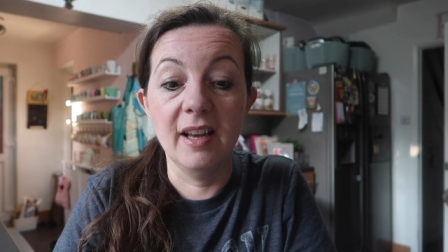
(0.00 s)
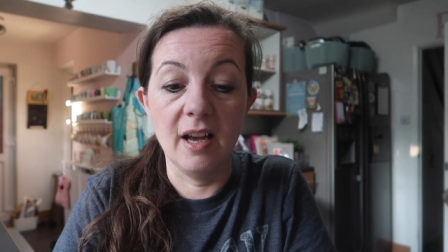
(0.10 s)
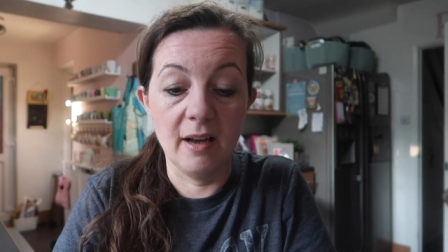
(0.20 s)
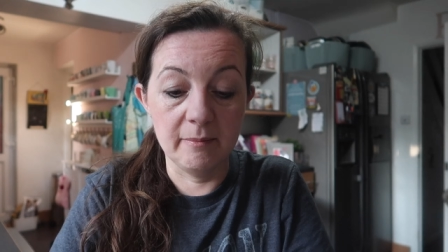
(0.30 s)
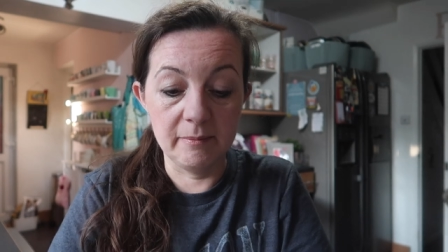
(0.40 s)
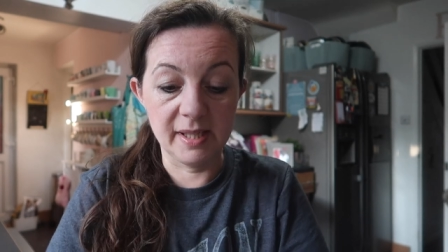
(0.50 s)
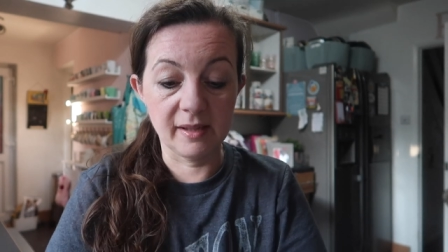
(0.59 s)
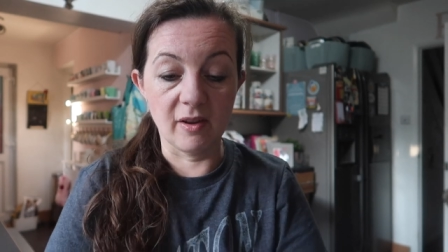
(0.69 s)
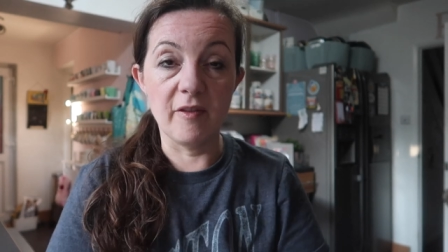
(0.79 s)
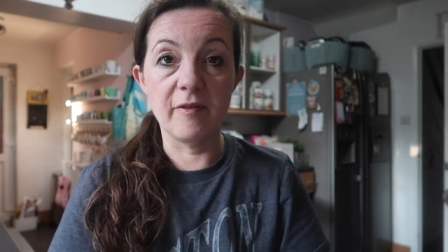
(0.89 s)
um,
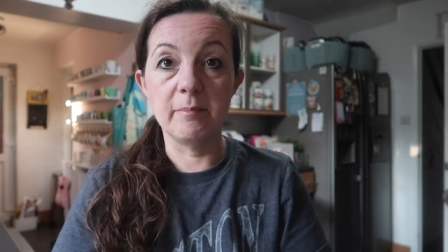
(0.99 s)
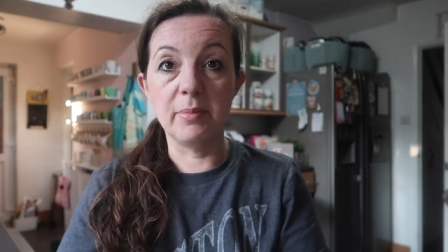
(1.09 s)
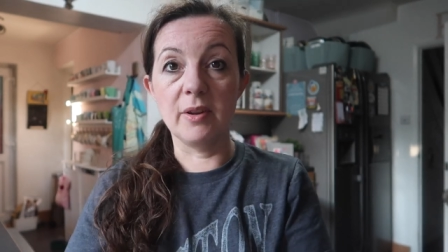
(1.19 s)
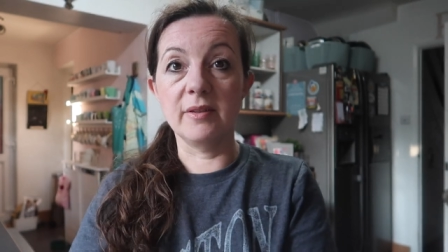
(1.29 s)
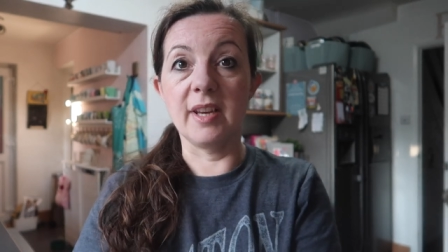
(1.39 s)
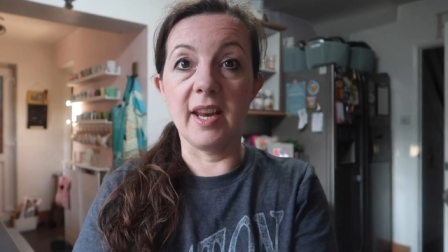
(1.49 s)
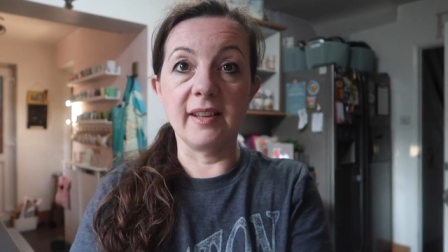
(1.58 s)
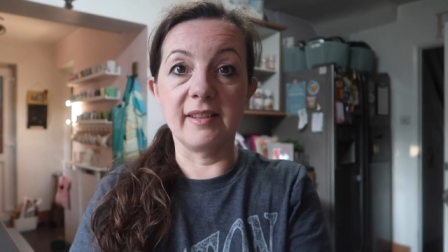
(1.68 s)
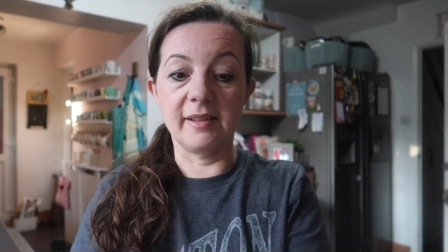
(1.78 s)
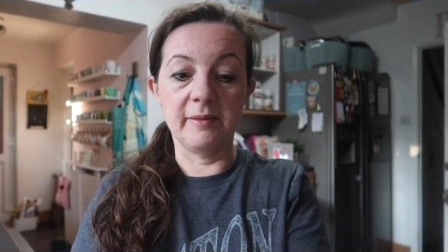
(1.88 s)
Biscoff
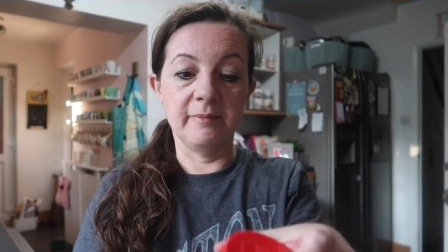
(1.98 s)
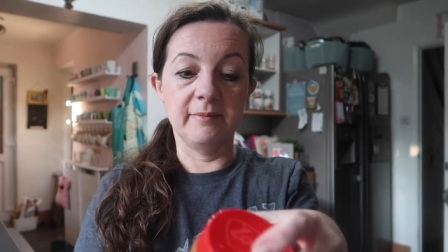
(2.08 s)
blondies.